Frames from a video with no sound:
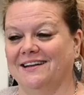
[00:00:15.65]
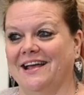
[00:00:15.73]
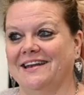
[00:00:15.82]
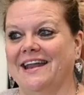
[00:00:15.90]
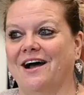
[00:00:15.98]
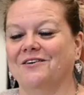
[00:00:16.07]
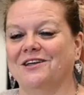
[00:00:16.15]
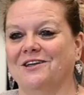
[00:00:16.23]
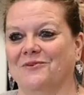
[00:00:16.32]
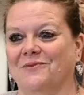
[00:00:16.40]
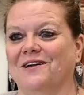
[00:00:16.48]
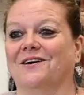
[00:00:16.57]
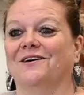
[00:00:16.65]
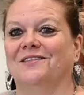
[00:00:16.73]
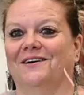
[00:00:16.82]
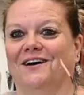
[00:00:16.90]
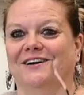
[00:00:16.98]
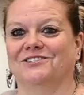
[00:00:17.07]
and now here we are, the
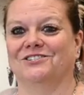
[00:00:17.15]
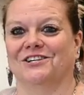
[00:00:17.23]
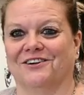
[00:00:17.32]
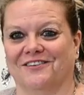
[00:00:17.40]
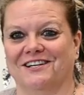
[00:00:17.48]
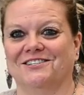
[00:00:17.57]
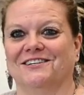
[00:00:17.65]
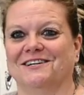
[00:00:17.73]
Hodge generation,